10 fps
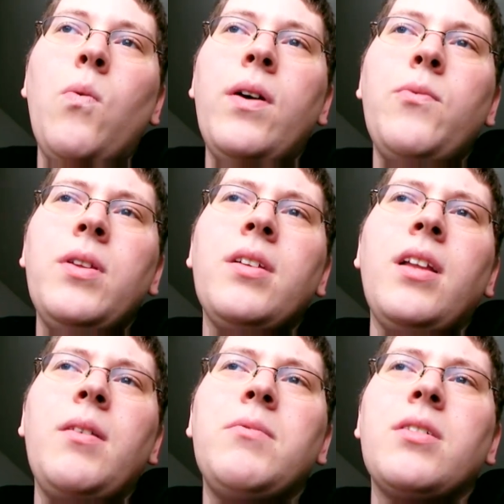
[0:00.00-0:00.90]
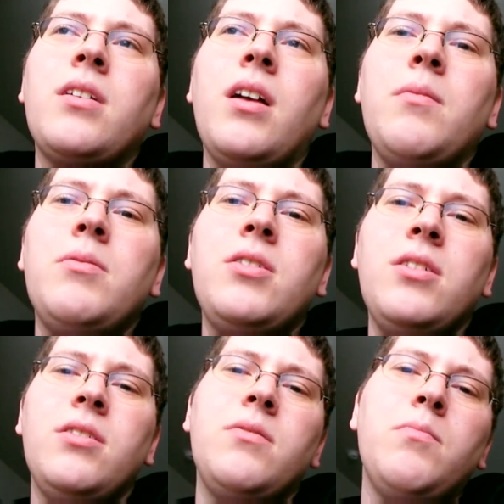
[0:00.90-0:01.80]
When with the light music club,
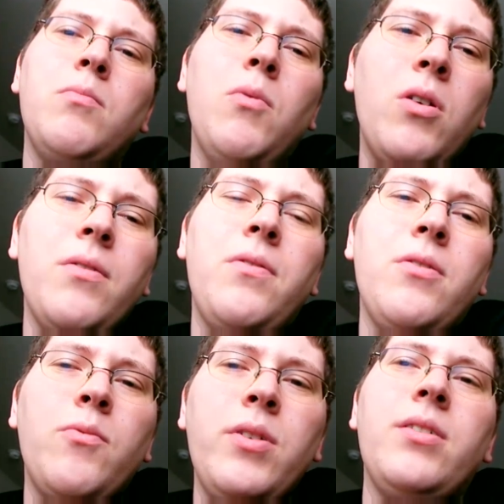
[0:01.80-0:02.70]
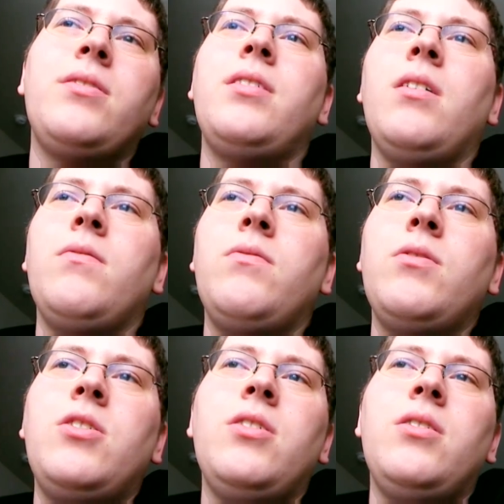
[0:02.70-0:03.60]
she's more of her real self,
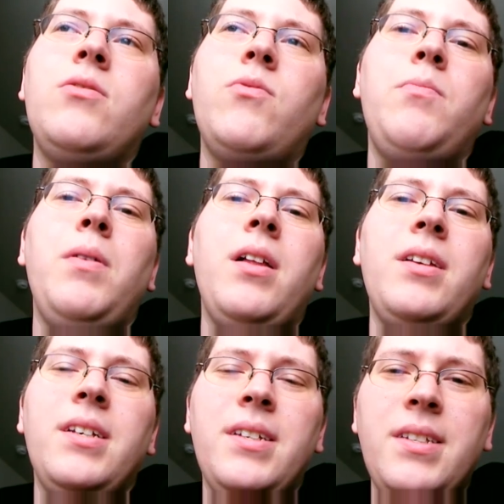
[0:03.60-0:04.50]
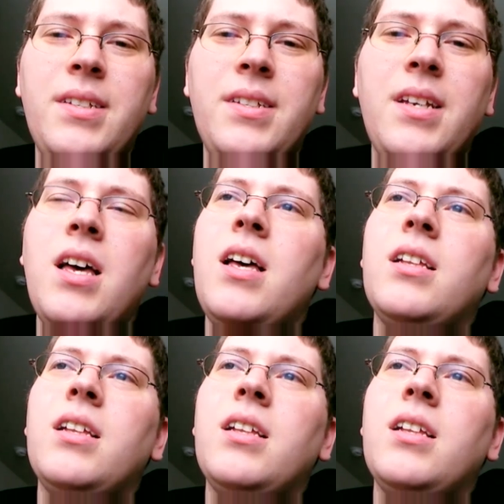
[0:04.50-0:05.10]
which is rebellious,